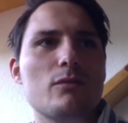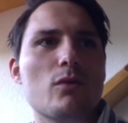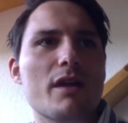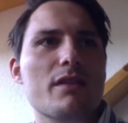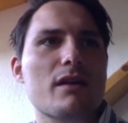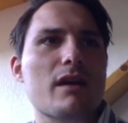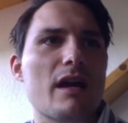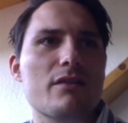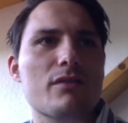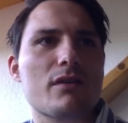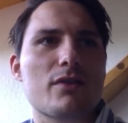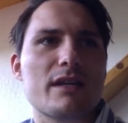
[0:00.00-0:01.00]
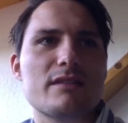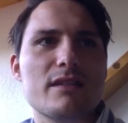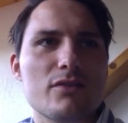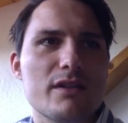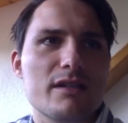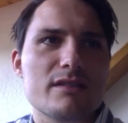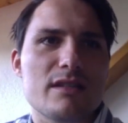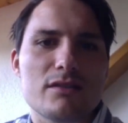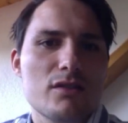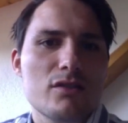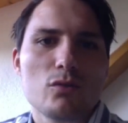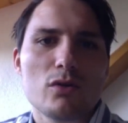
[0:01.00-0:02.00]
What are the kind of the criteria that
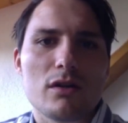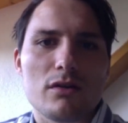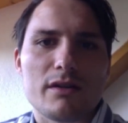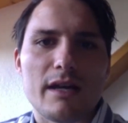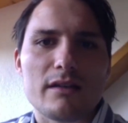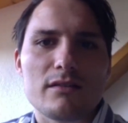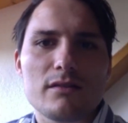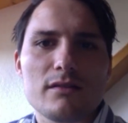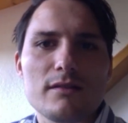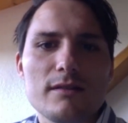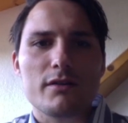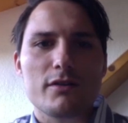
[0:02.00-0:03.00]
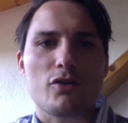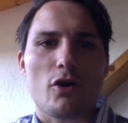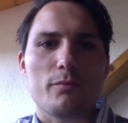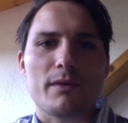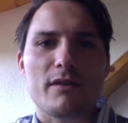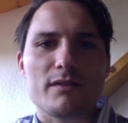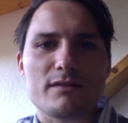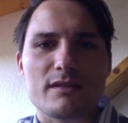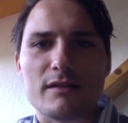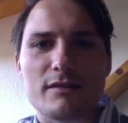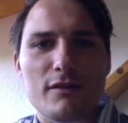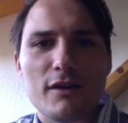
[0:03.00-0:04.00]
you would look at? You know me,
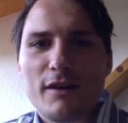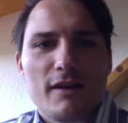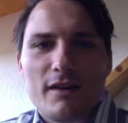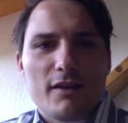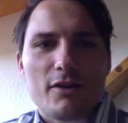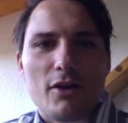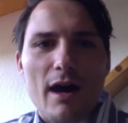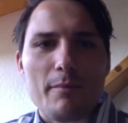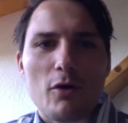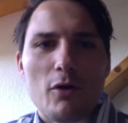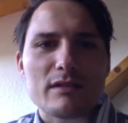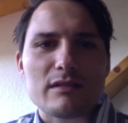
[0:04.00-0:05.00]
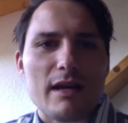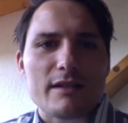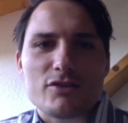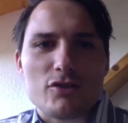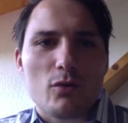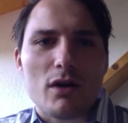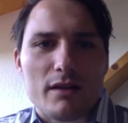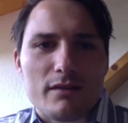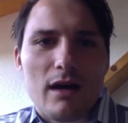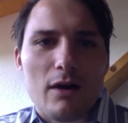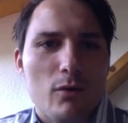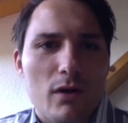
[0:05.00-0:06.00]
Sid. I'm always like, so what?
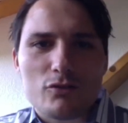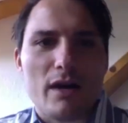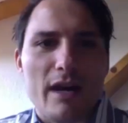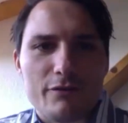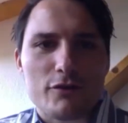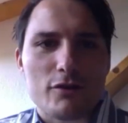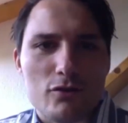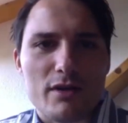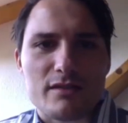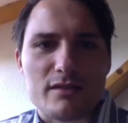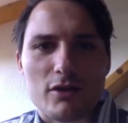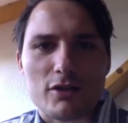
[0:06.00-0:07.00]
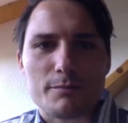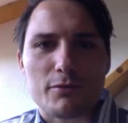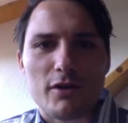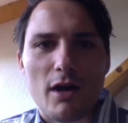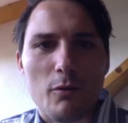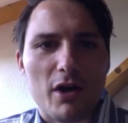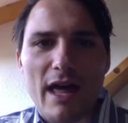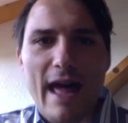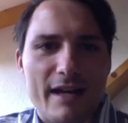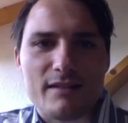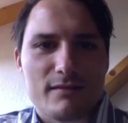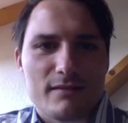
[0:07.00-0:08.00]
Now, what do I have to do as an entrepreneur? I want to
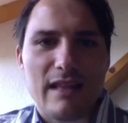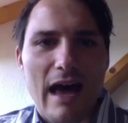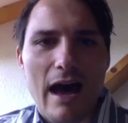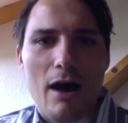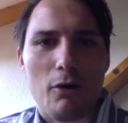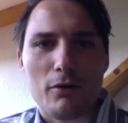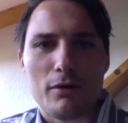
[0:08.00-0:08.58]
act now.